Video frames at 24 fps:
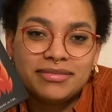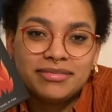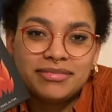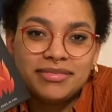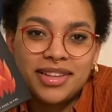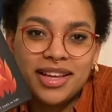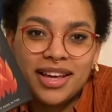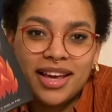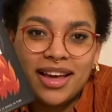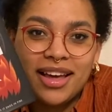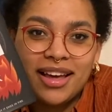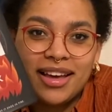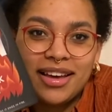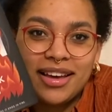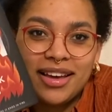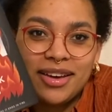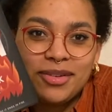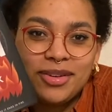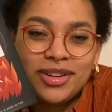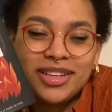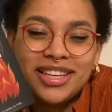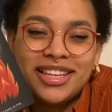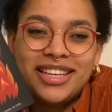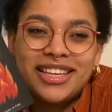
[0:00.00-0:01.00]
yeah, it
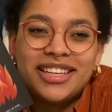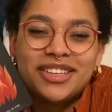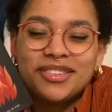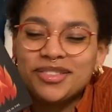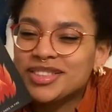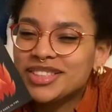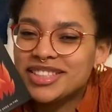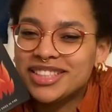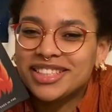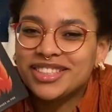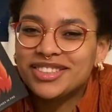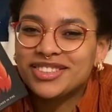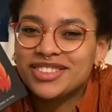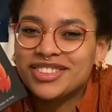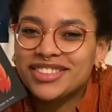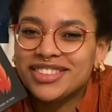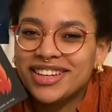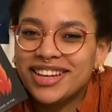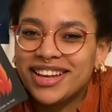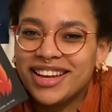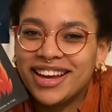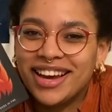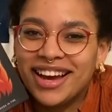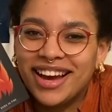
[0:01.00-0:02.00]
was
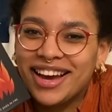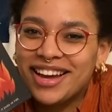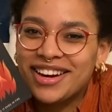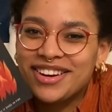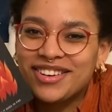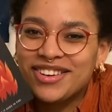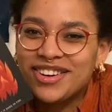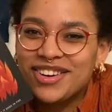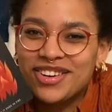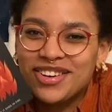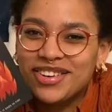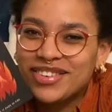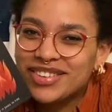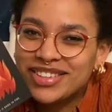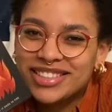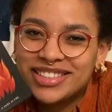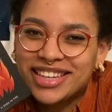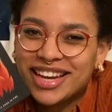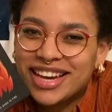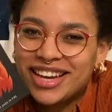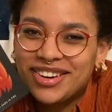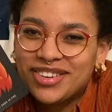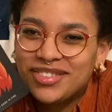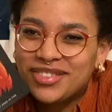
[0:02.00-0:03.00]
interesting. I don't know, it was
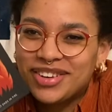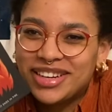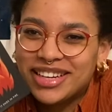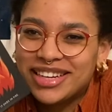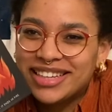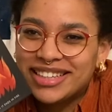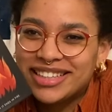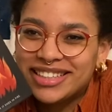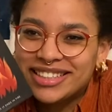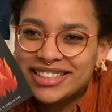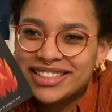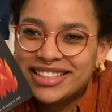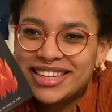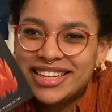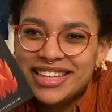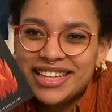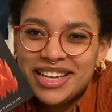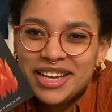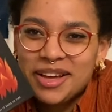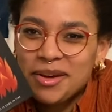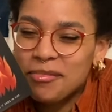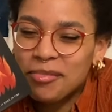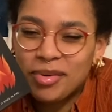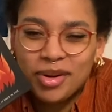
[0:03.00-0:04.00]
kind of weird,
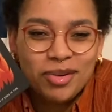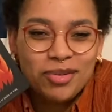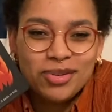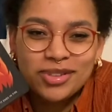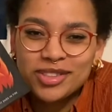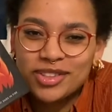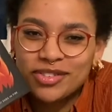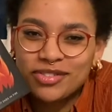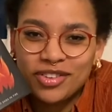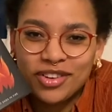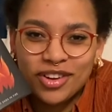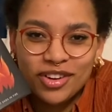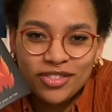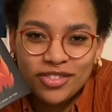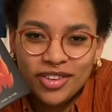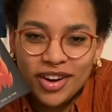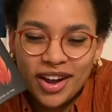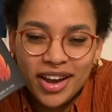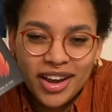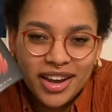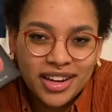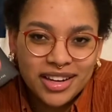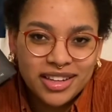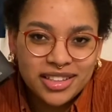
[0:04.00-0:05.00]
but it was a fun
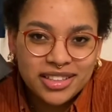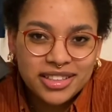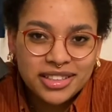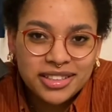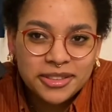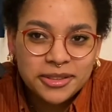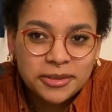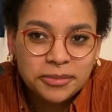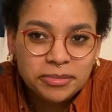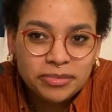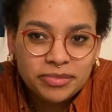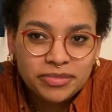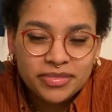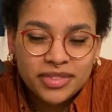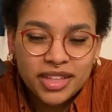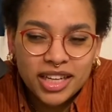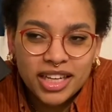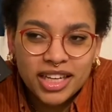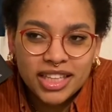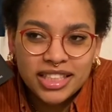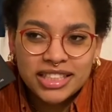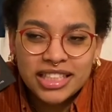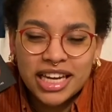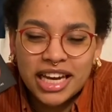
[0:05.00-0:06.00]
ride.
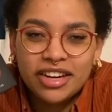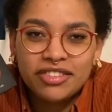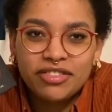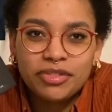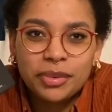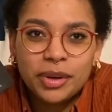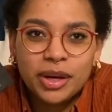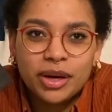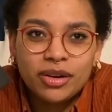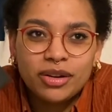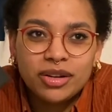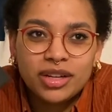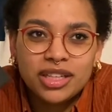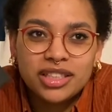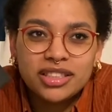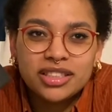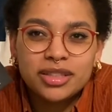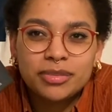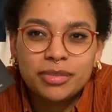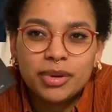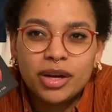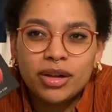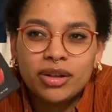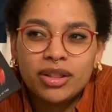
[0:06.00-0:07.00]
It's
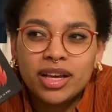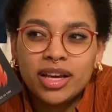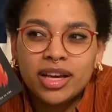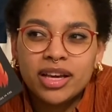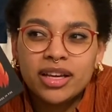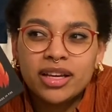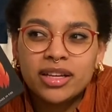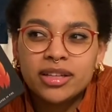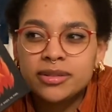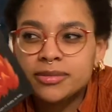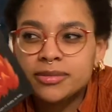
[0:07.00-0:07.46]
about like